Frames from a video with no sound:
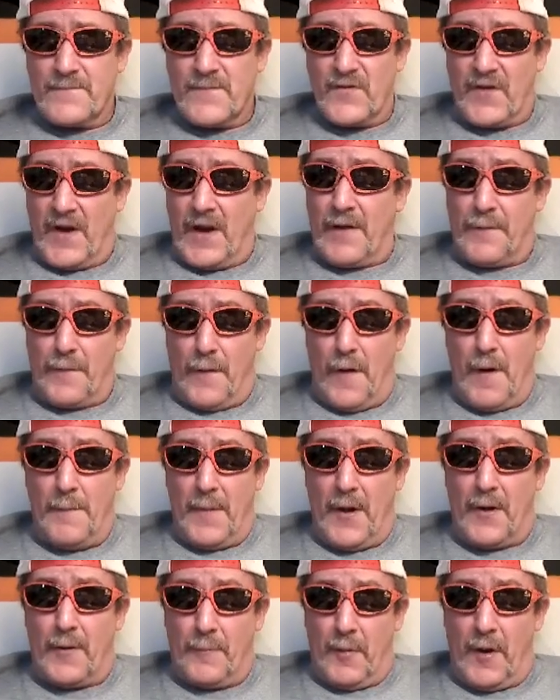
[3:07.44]
Jake Fromm
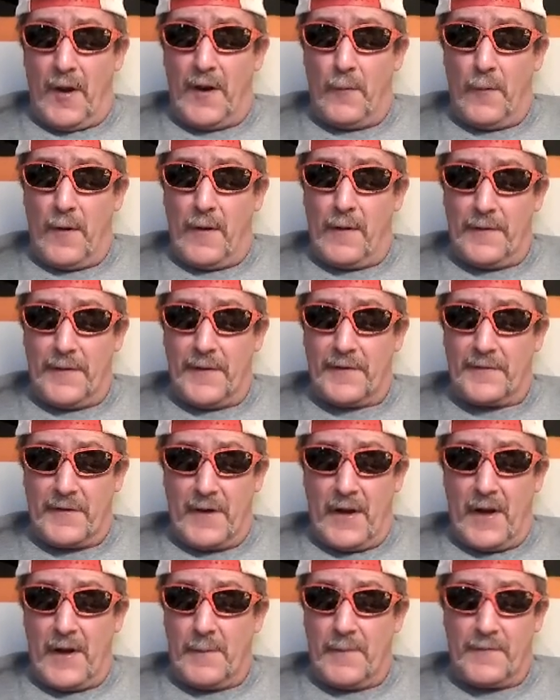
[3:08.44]
better play well in this
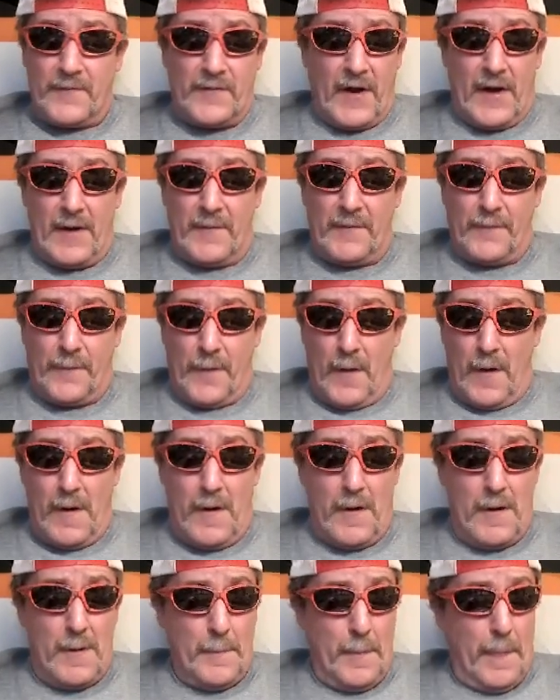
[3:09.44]
game. If Jake
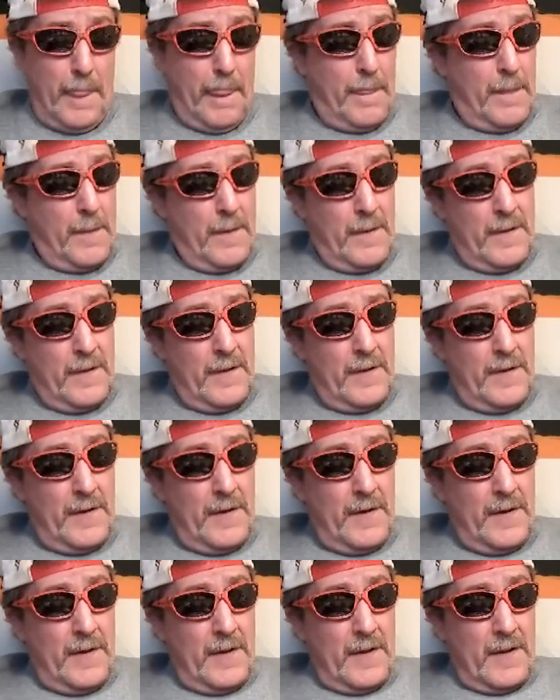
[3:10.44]
Fromm,
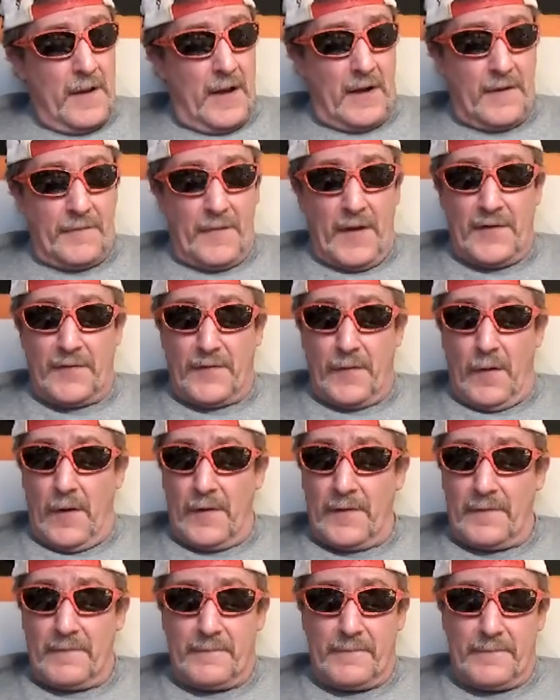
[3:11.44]
if they
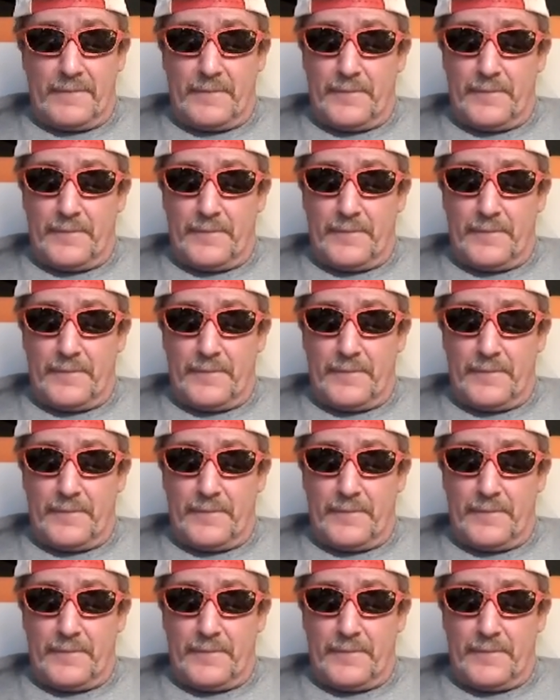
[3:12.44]
start